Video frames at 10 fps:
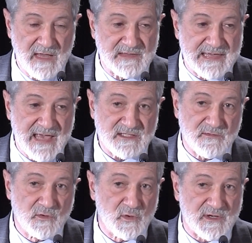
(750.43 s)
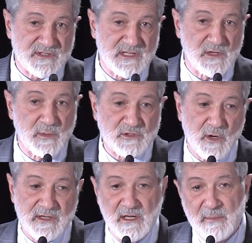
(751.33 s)
In the case of New York City, we're
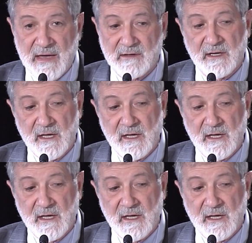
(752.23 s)
talking about